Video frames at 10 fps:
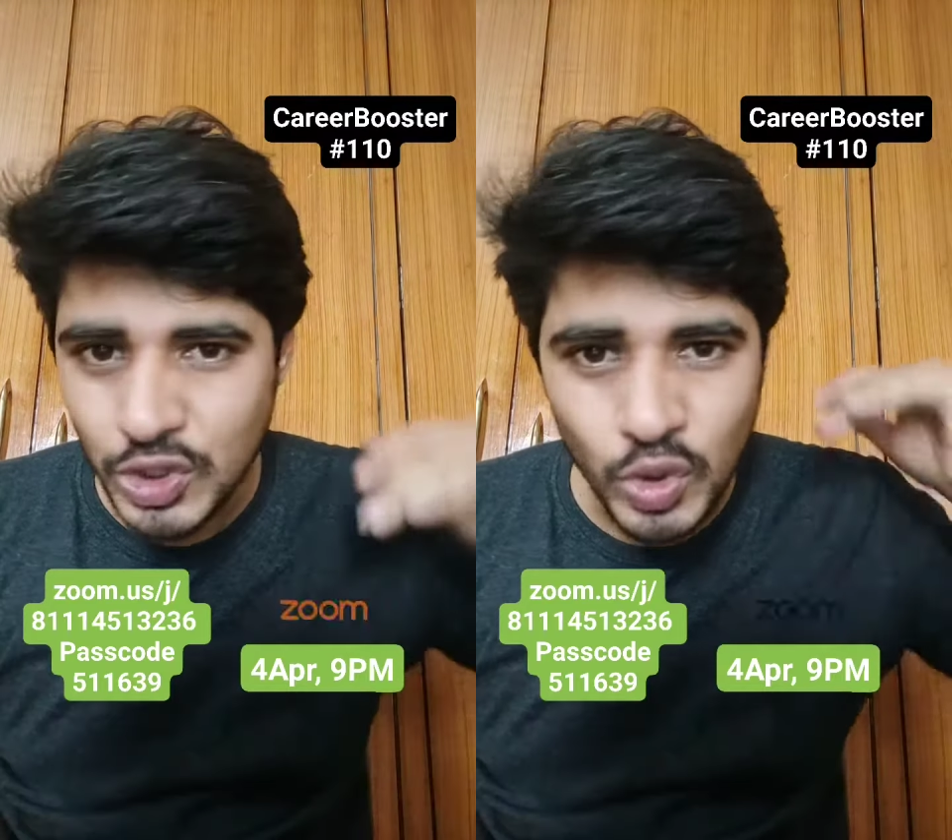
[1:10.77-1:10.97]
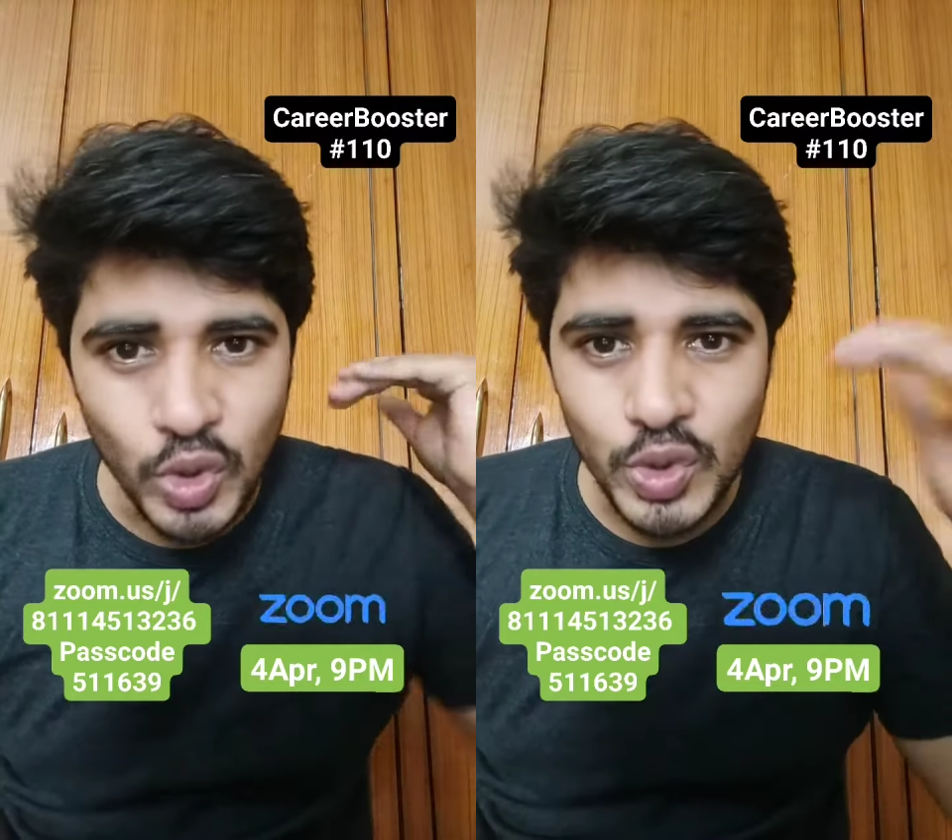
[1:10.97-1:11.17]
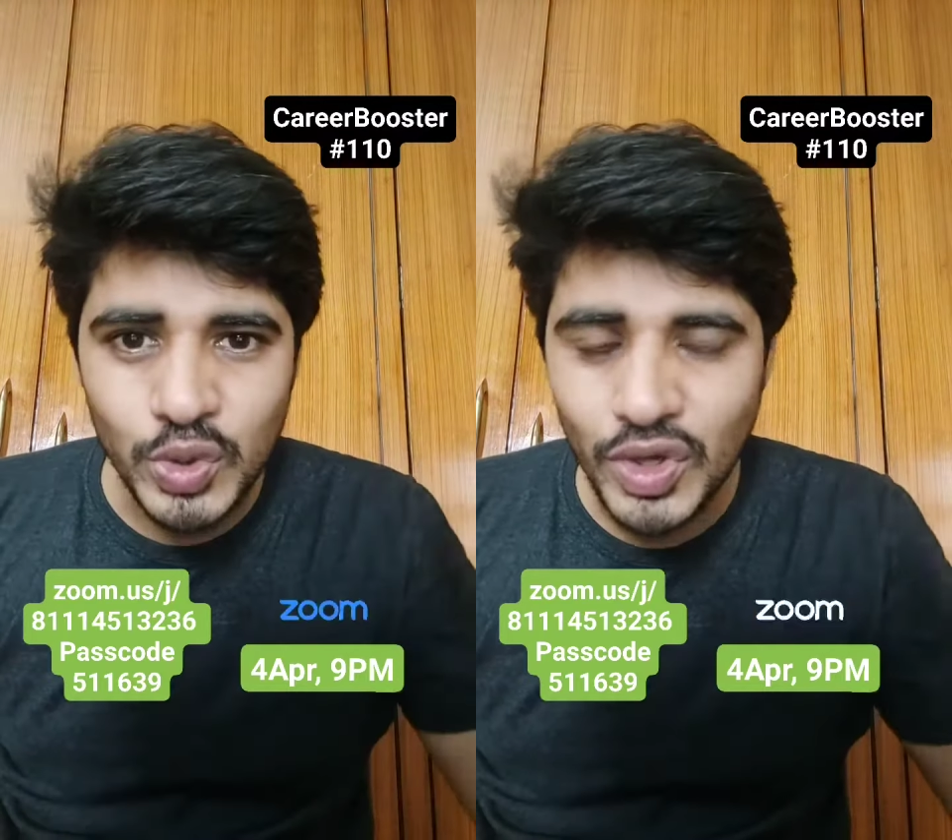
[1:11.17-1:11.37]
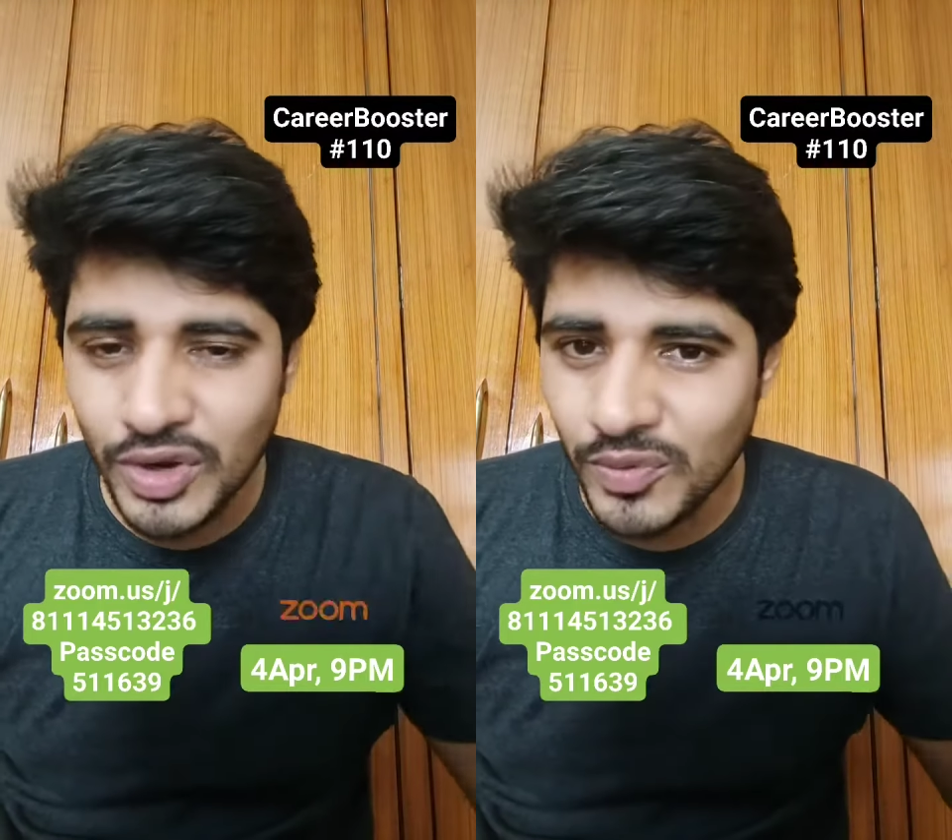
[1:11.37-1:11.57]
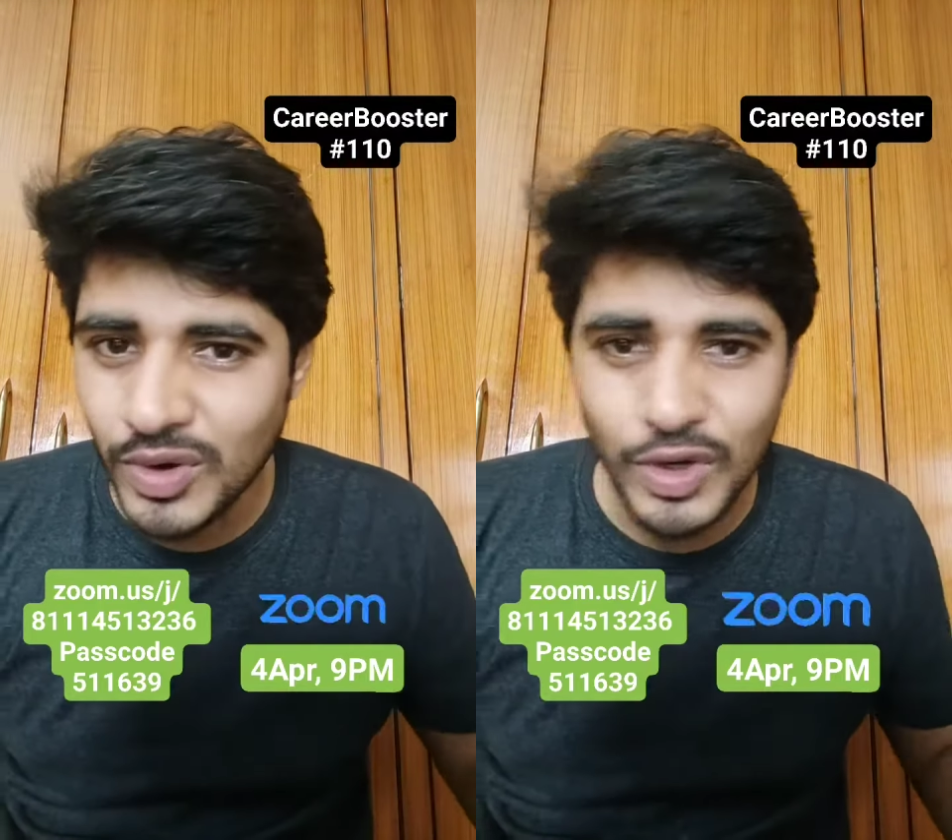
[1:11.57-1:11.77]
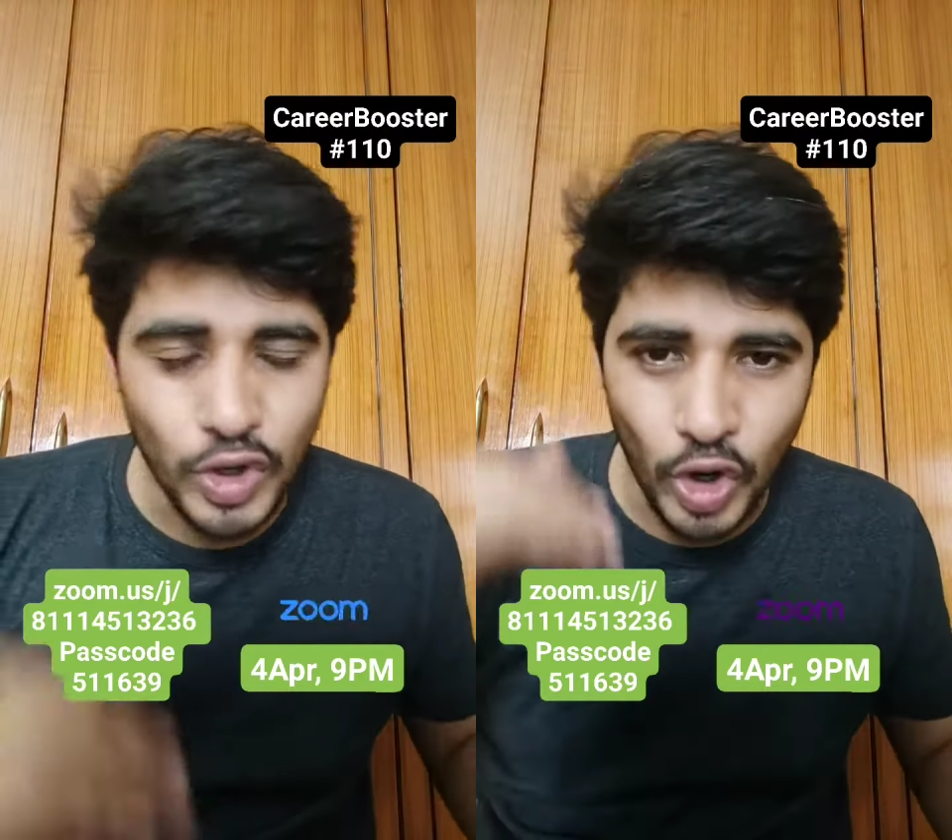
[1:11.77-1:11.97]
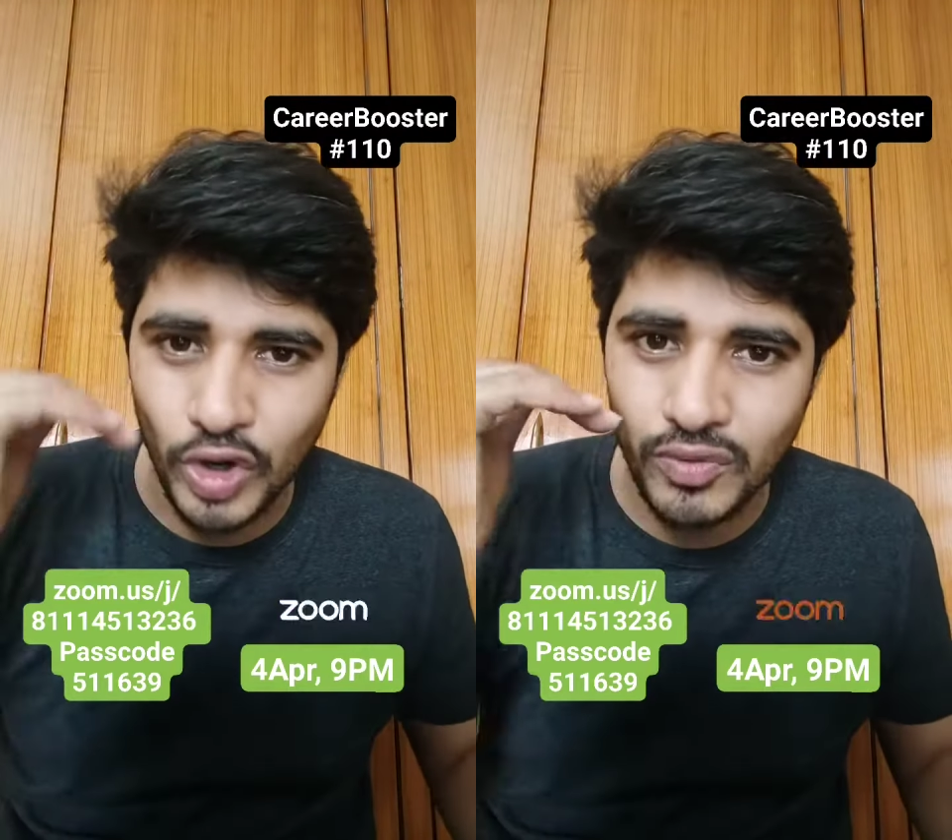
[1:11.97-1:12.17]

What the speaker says: You go to your work